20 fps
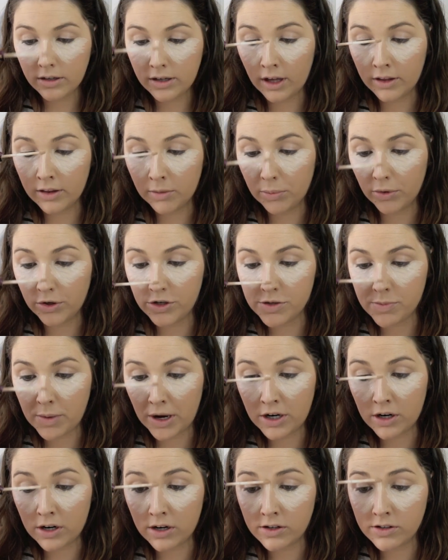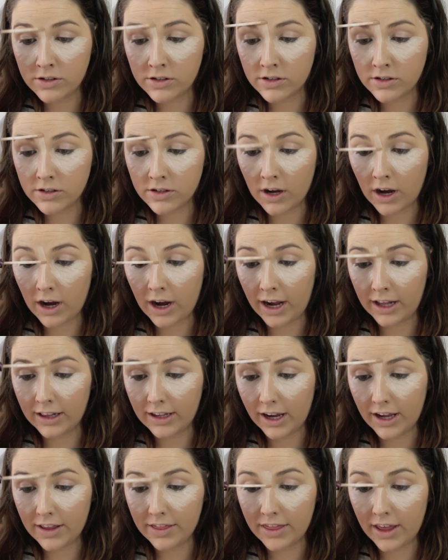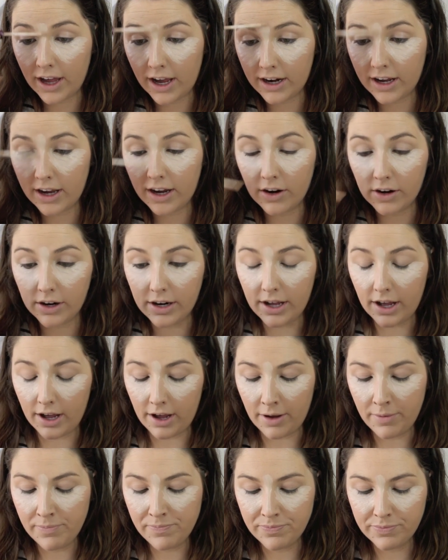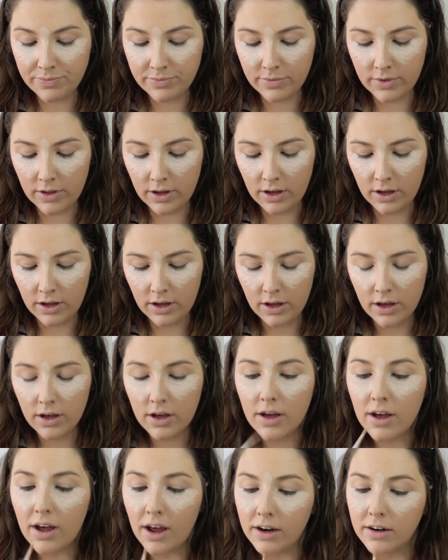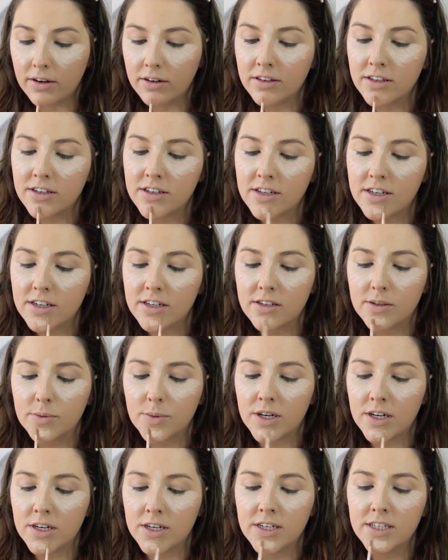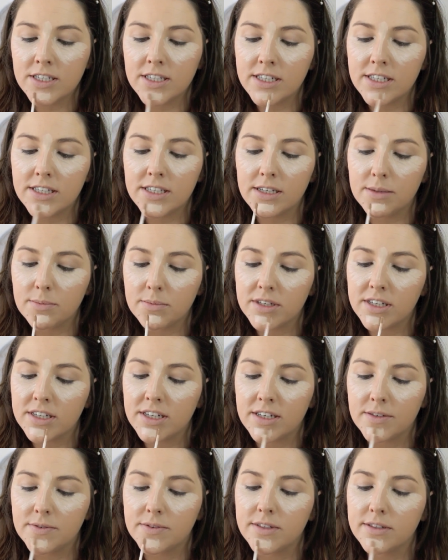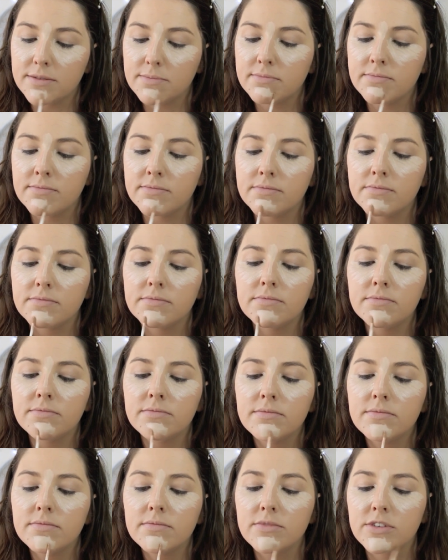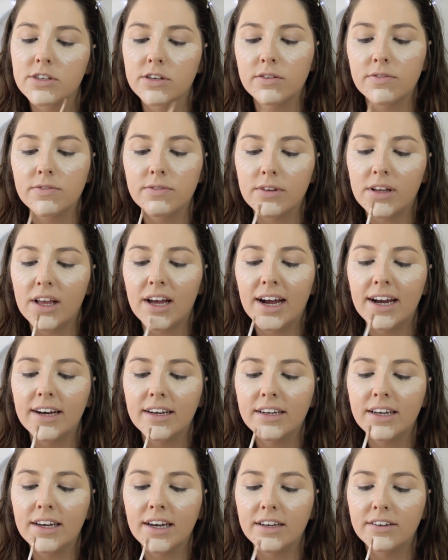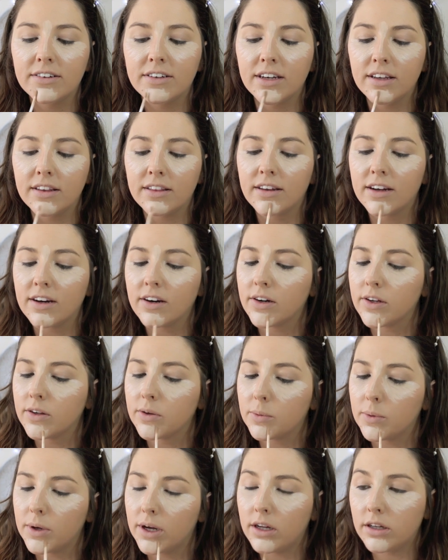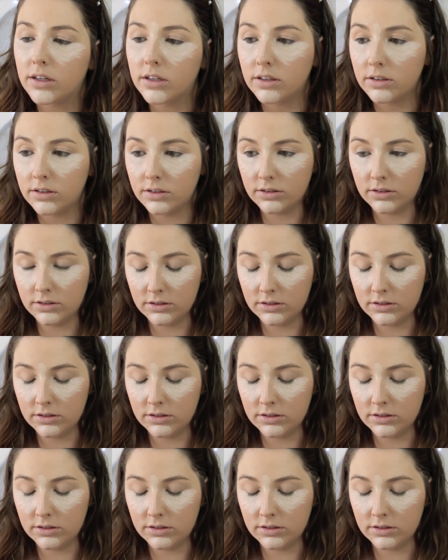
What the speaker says: Down the bridge of my nose just to highlight that area, and on the chin as well, because she seems to have some sort of light catching there as well.